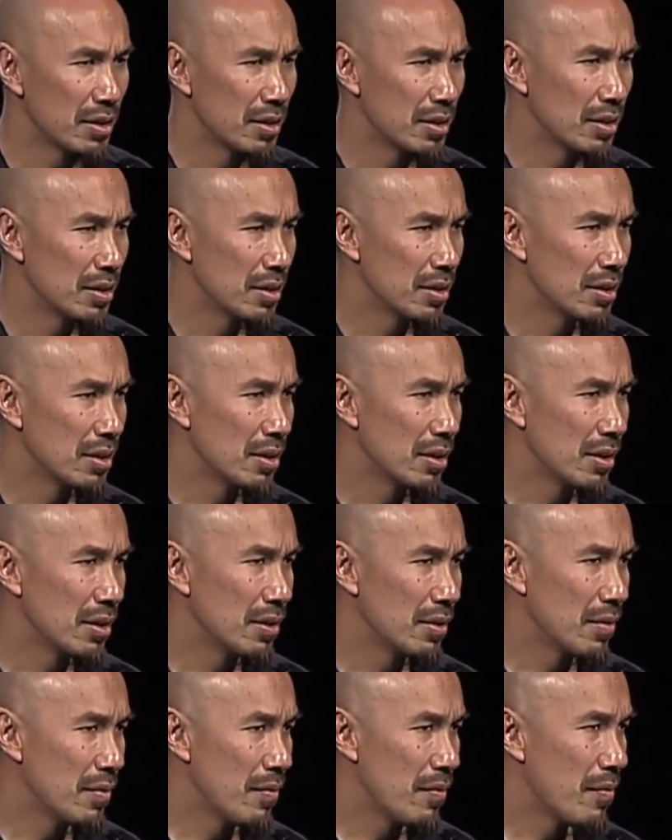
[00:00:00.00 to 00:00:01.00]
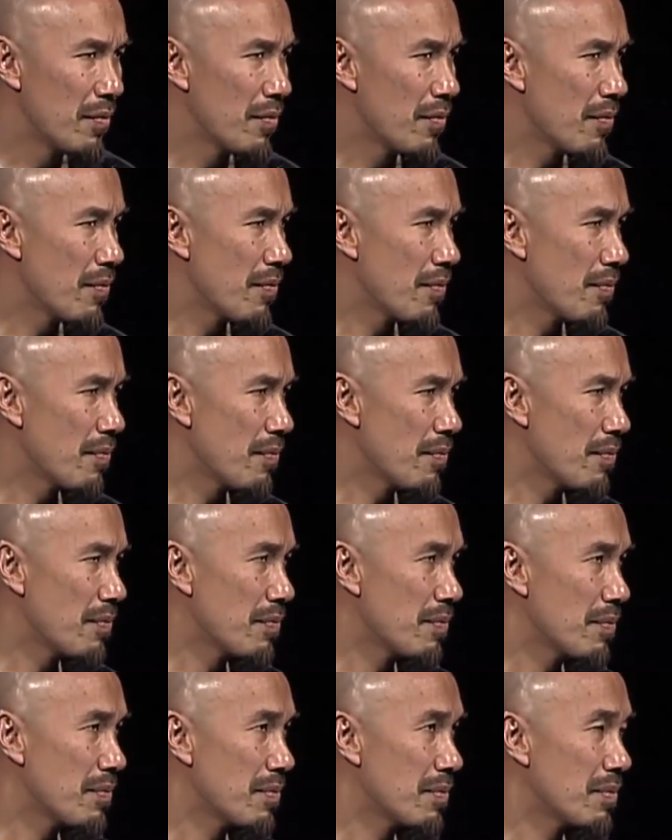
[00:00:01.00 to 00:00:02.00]

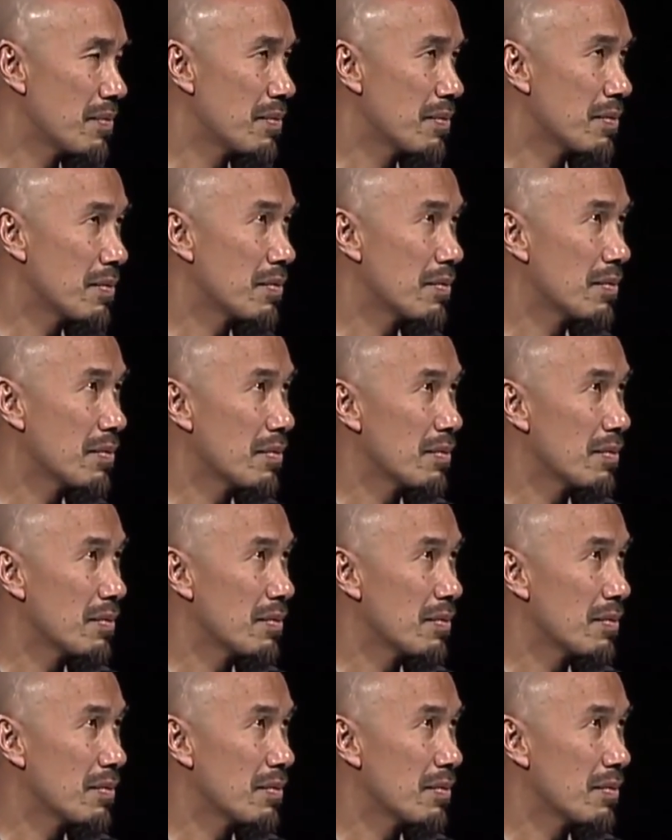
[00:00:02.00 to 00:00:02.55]
(silence)